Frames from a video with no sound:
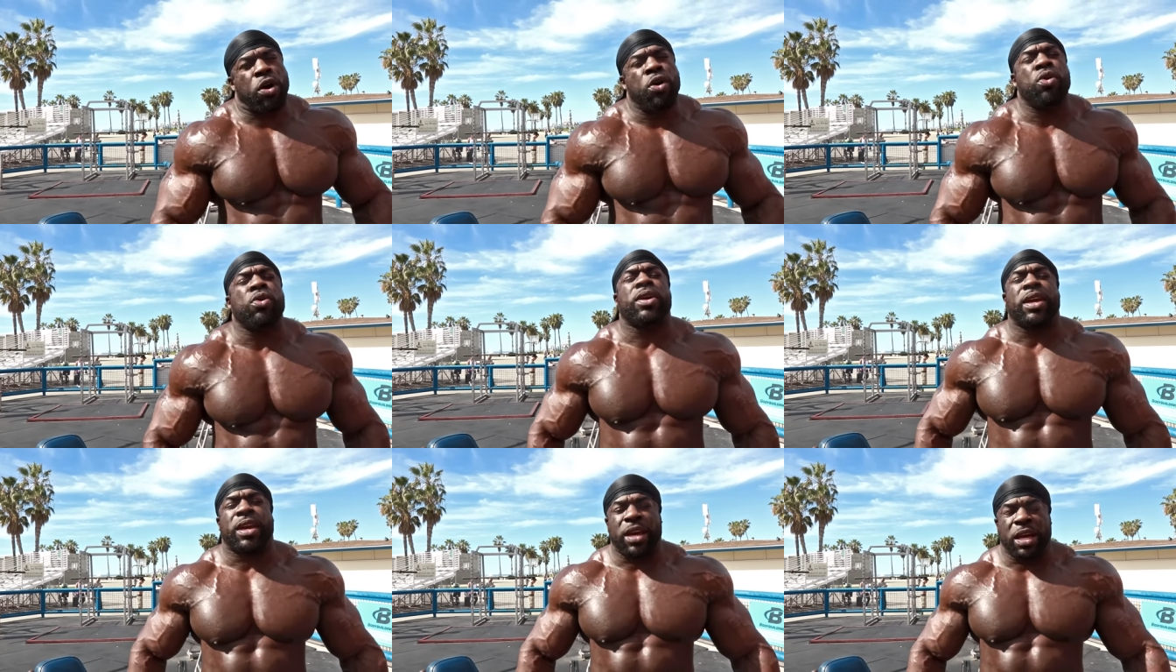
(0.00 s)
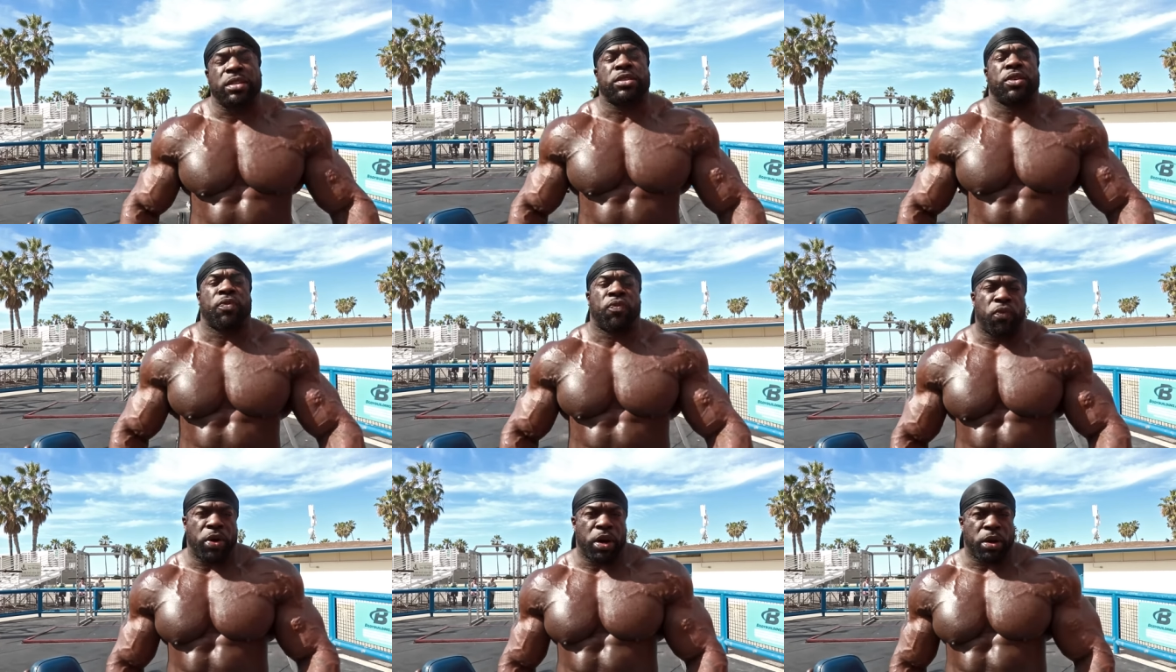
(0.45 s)
Who gives a
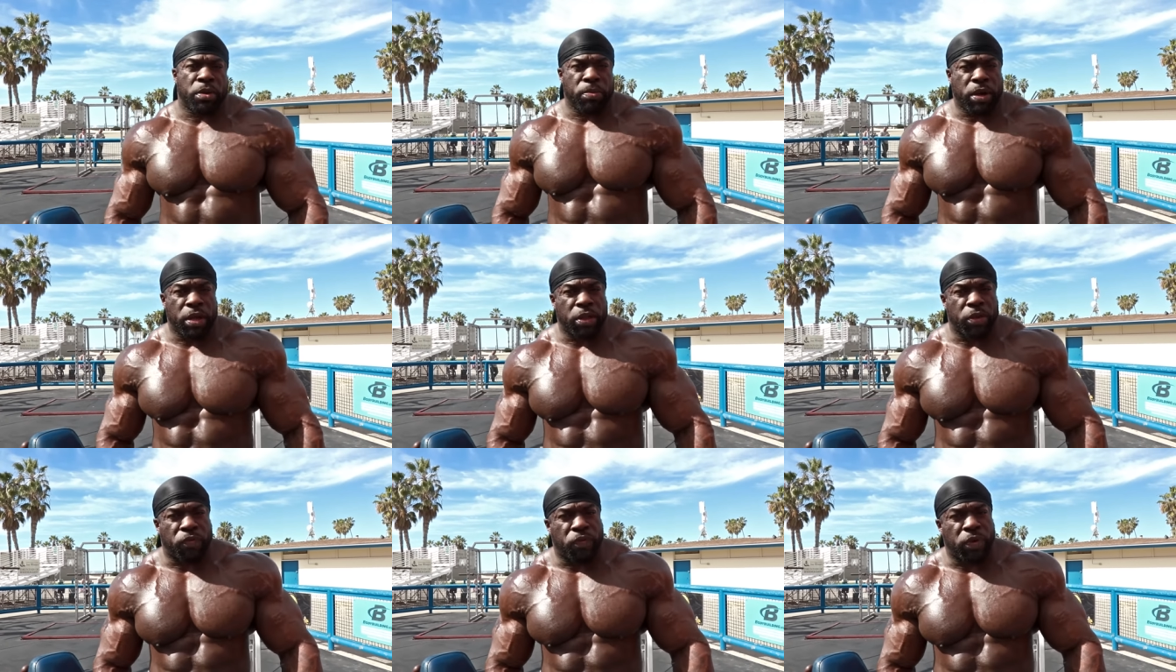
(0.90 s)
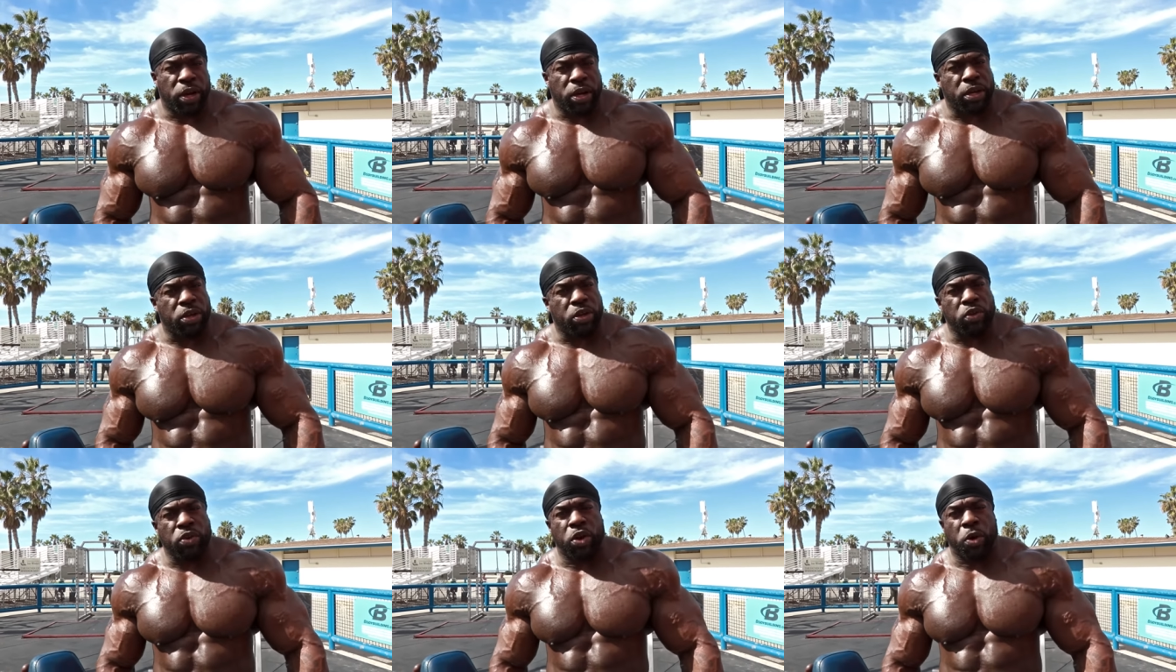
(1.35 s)
fuck, motherfucker?
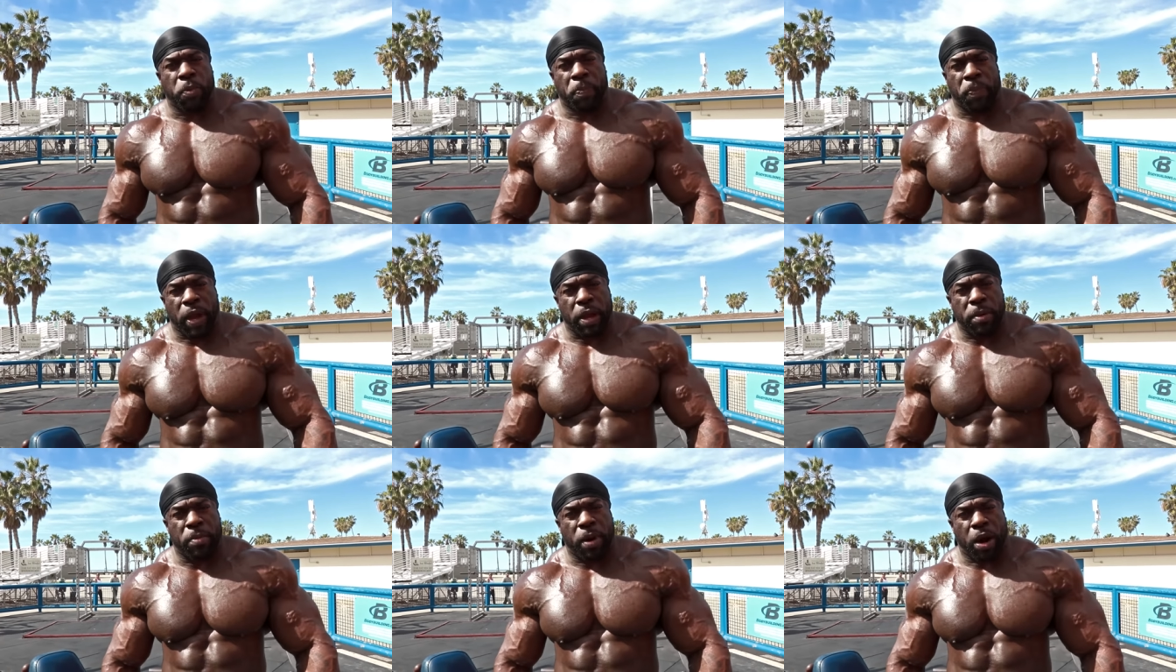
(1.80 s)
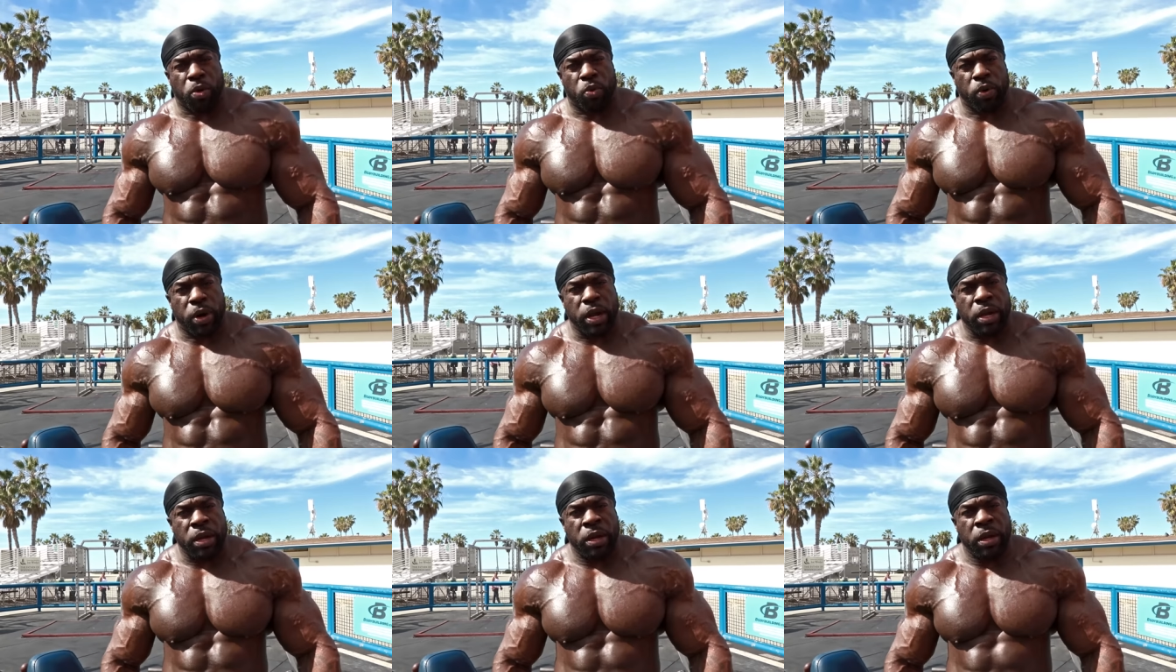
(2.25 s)
You don't pay my
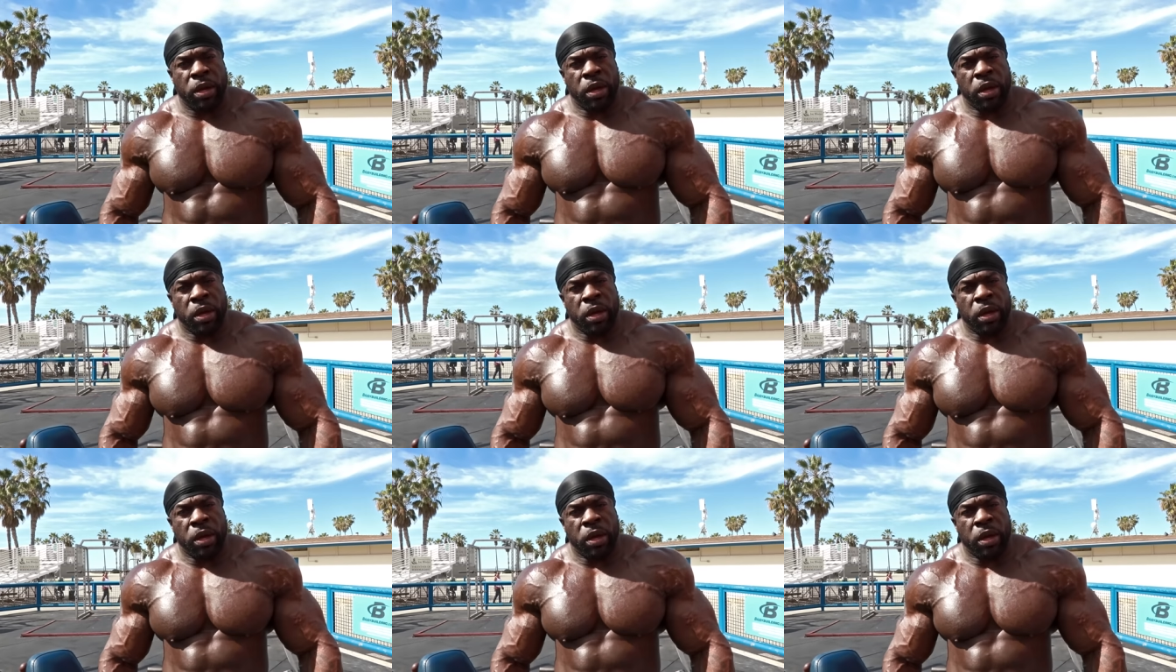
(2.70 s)
rent.